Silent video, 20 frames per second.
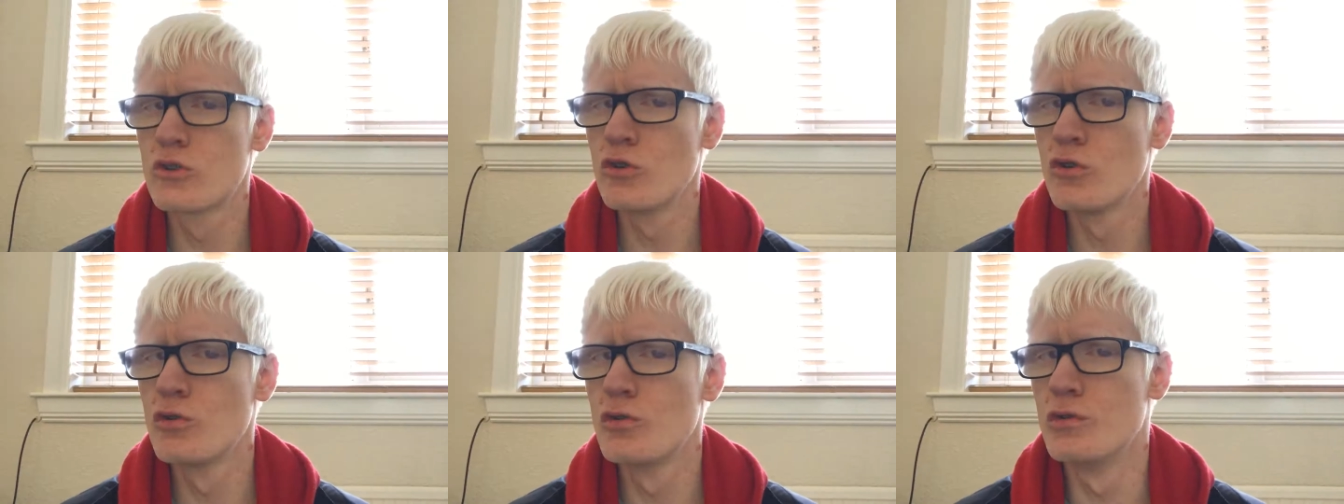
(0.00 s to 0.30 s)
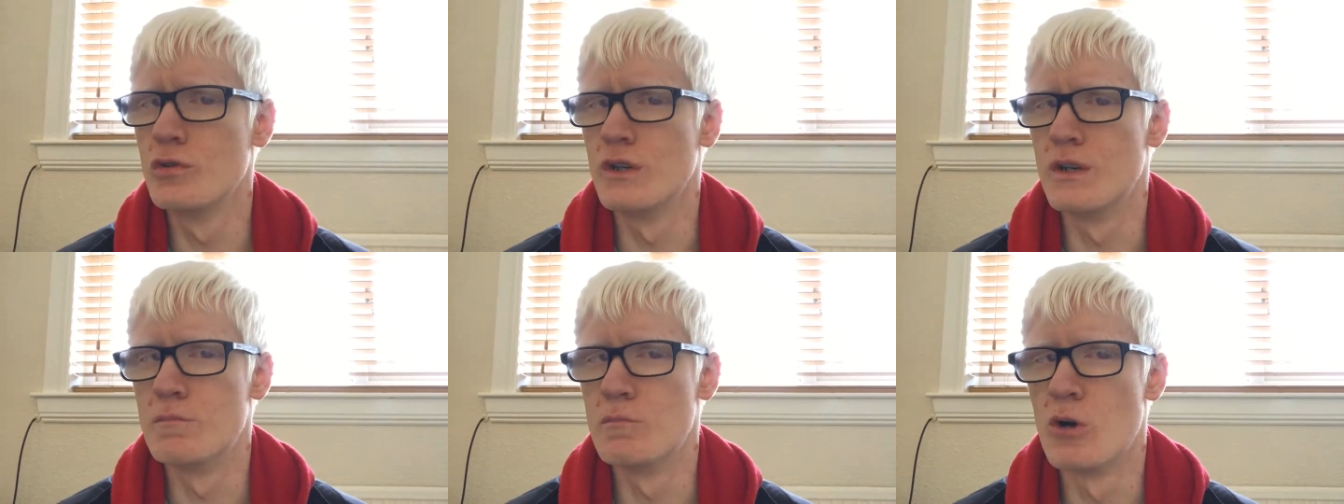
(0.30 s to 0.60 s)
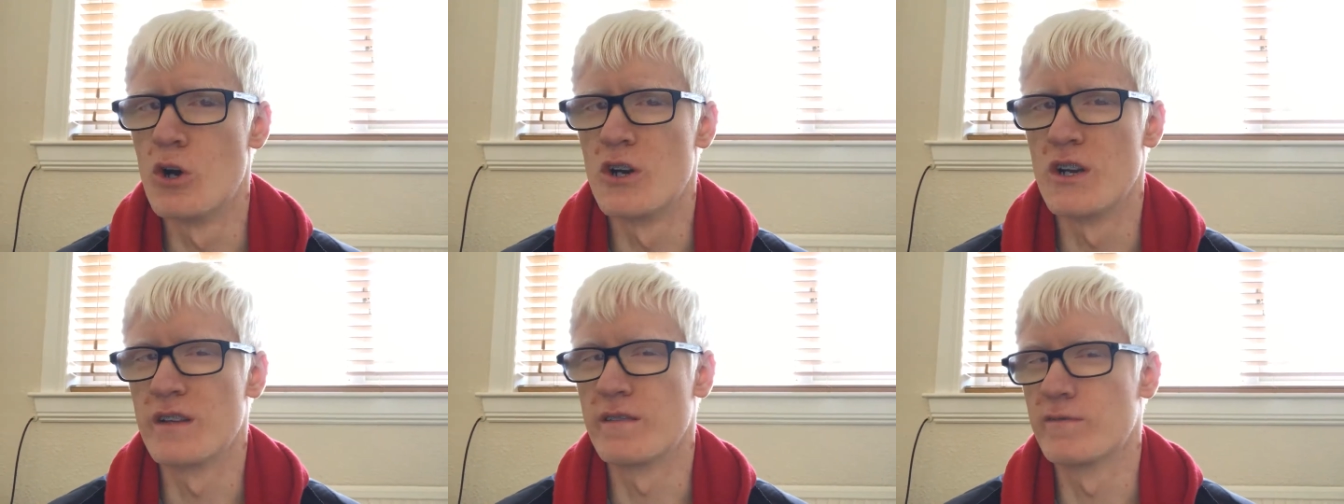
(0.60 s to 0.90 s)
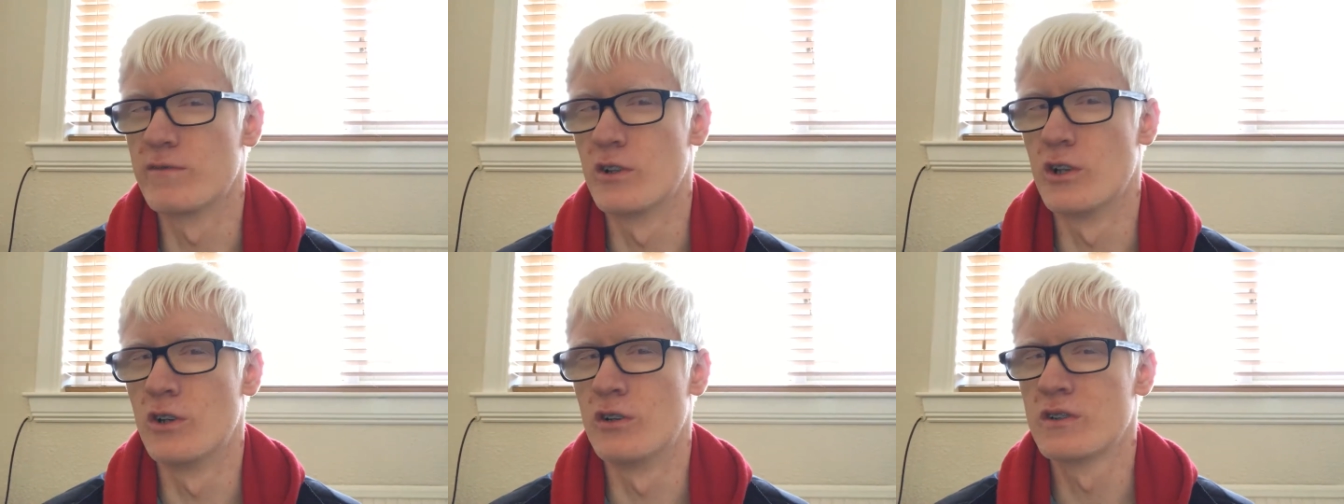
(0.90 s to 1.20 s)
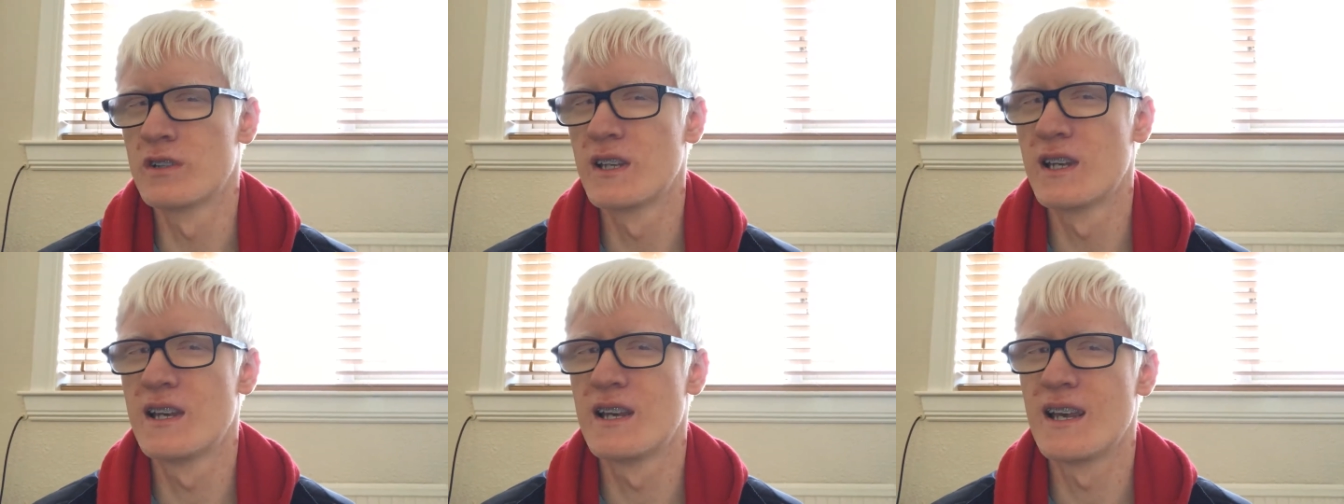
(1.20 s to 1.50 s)
Good morning
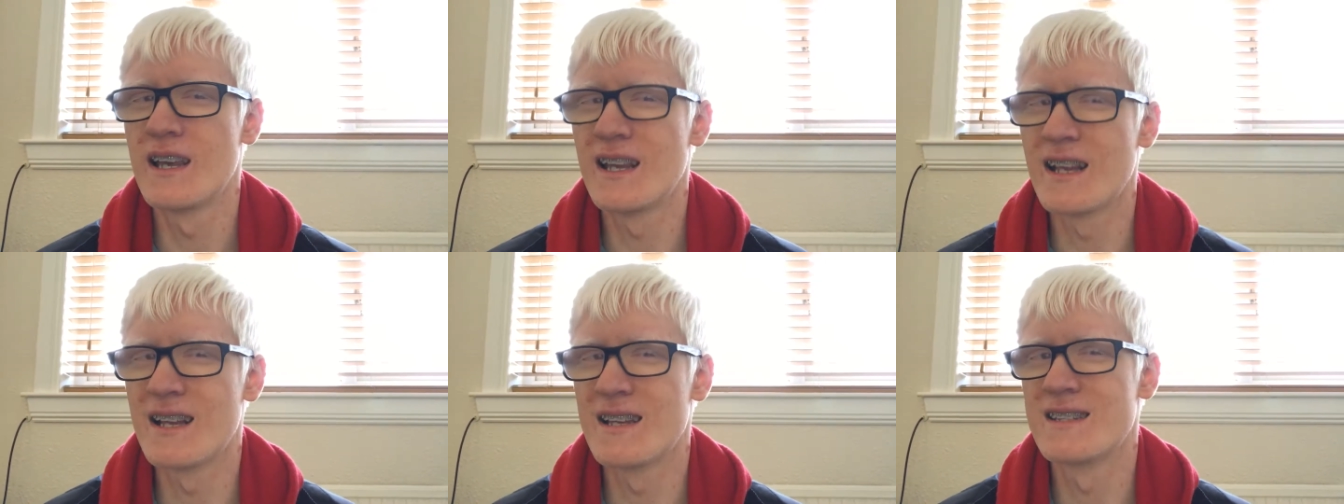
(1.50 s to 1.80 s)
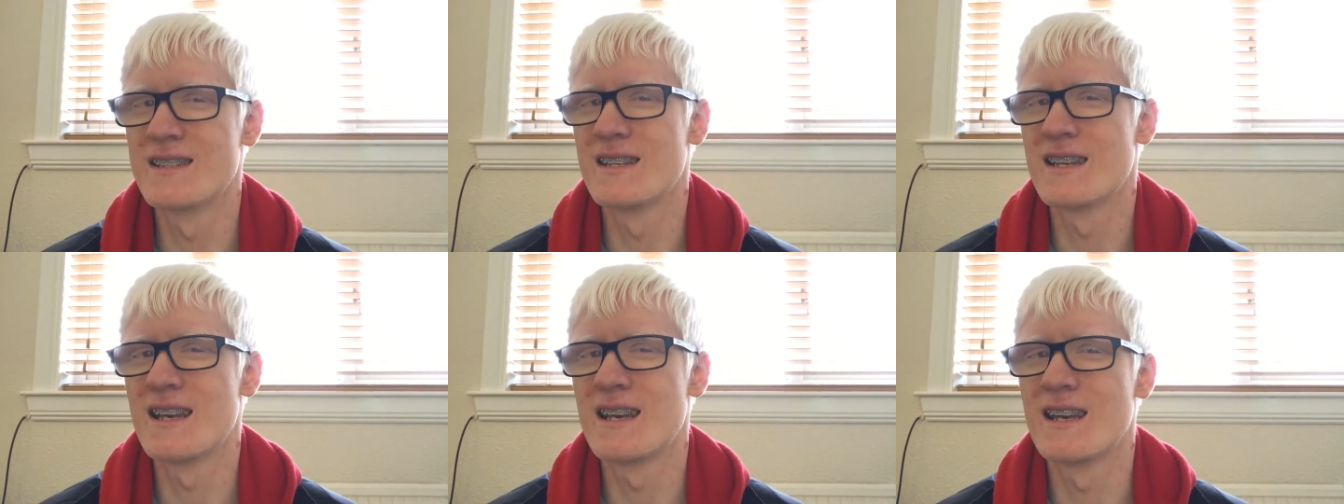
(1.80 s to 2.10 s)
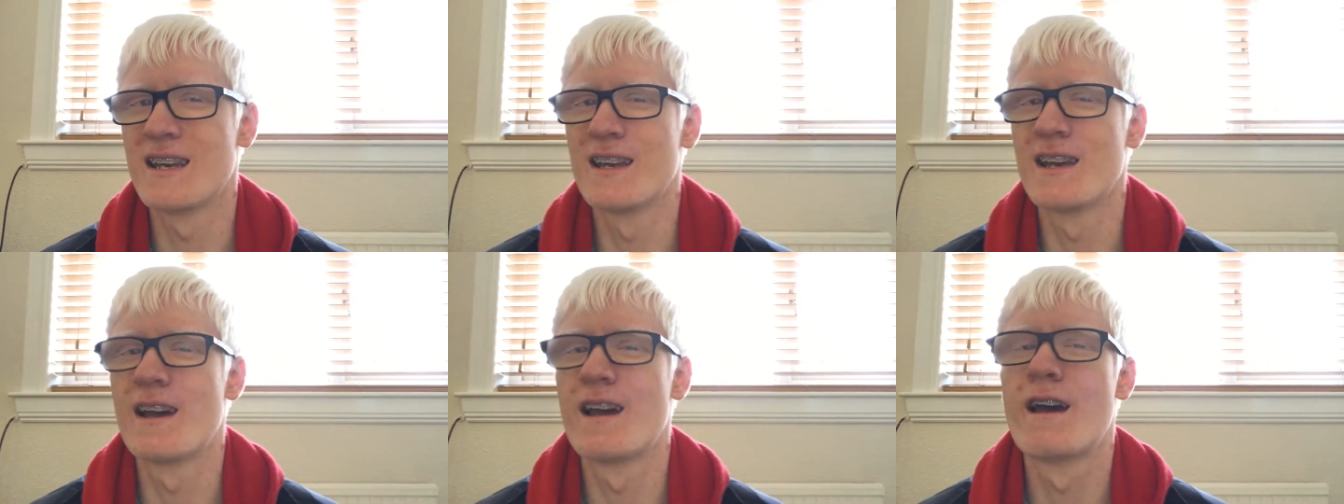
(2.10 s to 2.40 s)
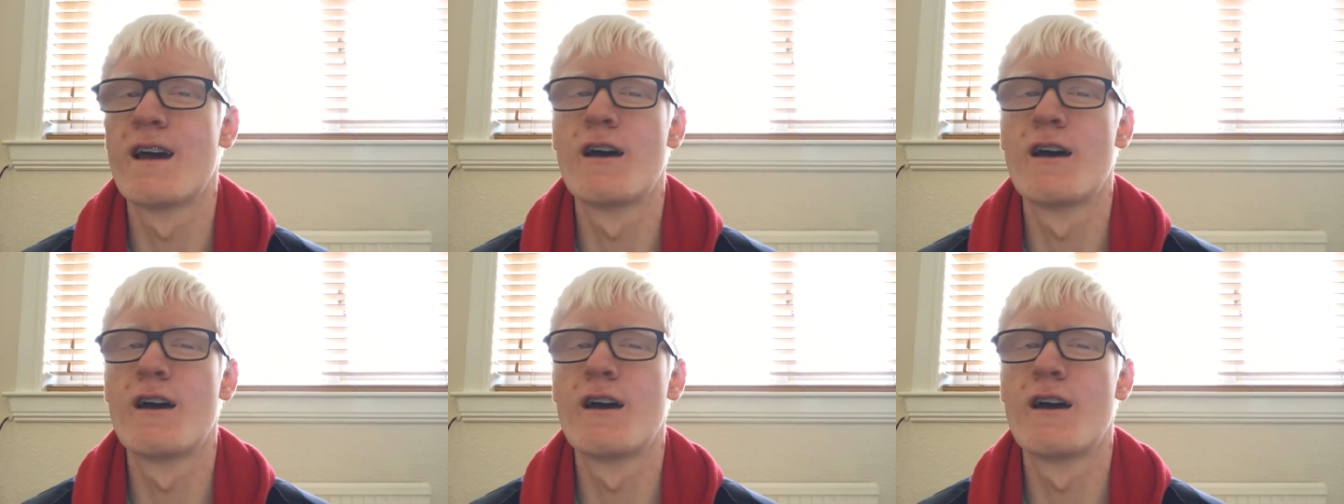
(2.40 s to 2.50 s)
vlog. It is a